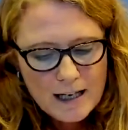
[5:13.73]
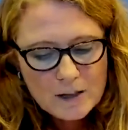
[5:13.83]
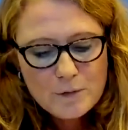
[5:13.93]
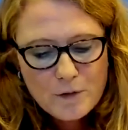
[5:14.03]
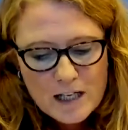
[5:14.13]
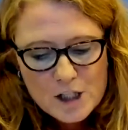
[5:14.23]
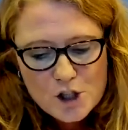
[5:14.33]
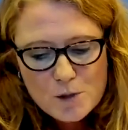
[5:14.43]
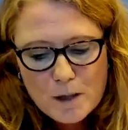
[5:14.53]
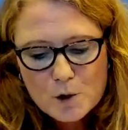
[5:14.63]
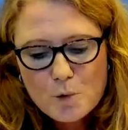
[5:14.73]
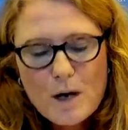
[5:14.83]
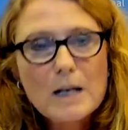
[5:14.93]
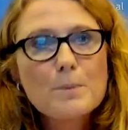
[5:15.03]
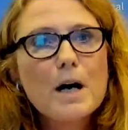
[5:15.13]
in French about
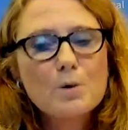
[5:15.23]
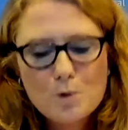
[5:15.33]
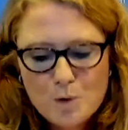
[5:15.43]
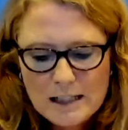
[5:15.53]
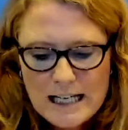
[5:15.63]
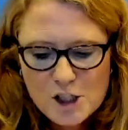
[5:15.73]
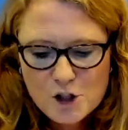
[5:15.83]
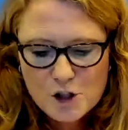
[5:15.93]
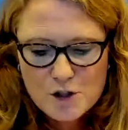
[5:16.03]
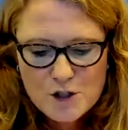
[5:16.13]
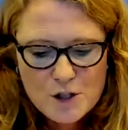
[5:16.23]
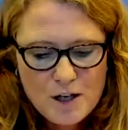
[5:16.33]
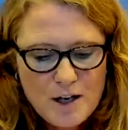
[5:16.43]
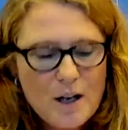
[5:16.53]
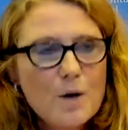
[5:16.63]
great power
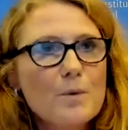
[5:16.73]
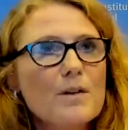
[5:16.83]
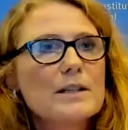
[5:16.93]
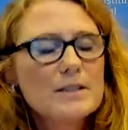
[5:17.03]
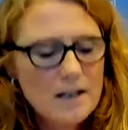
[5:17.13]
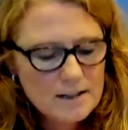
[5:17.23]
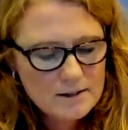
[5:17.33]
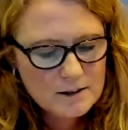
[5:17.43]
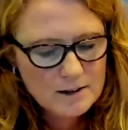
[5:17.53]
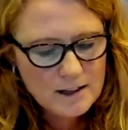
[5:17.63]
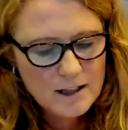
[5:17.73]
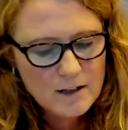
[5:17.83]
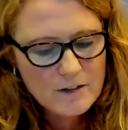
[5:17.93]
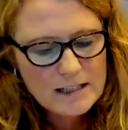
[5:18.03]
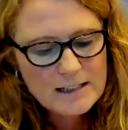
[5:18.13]
relations, with a title
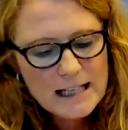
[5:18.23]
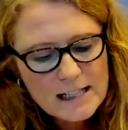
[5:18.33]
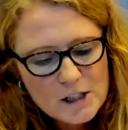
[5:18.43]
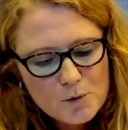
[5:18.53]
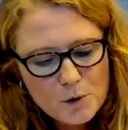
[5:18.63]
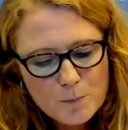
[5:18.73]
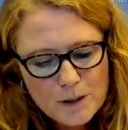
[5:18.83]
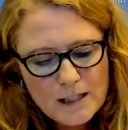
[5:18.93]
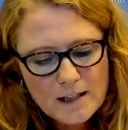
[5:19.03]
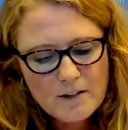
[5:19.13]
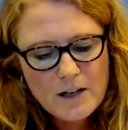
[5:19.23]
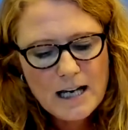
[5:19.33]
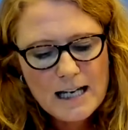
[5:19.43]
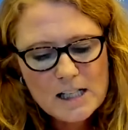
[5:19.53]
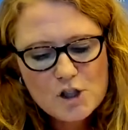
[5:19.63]
that in English would be
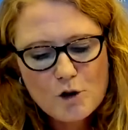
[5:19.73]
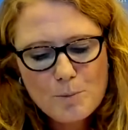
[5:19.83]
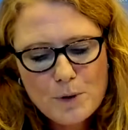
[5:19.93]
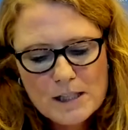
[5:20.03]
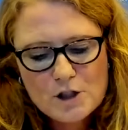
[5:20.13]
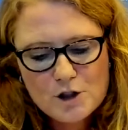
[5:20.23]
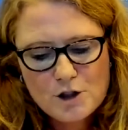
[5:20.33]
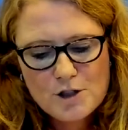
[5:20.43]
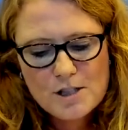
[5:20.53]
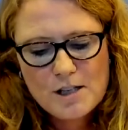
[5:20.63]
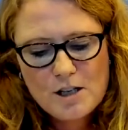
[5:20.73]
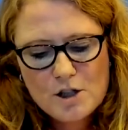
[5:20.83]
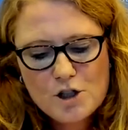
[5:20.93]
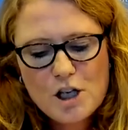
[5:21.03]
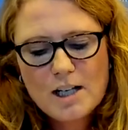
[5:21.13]
"The Age of Predators:
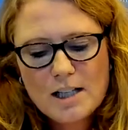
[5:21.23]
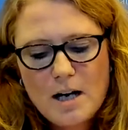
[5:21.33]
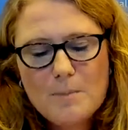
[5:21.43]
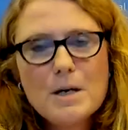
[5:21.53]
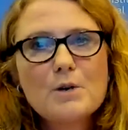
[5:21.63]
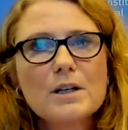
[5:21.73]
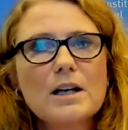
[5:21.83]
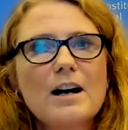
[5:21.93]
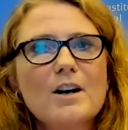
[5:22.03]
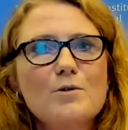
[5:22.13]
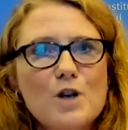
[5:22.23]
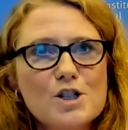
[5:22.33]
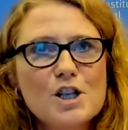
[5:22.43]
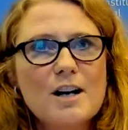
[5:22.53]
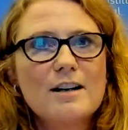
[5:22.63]
China, America,
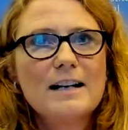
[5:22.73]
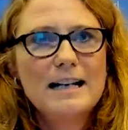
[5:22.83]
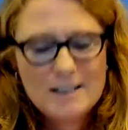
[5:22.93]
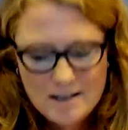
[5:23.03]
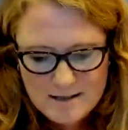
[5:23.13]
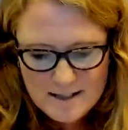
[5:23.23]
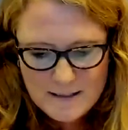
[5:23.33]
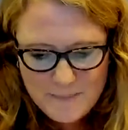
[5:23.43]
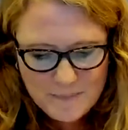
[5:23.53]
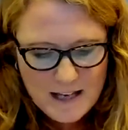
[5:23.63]
Russia, and Us."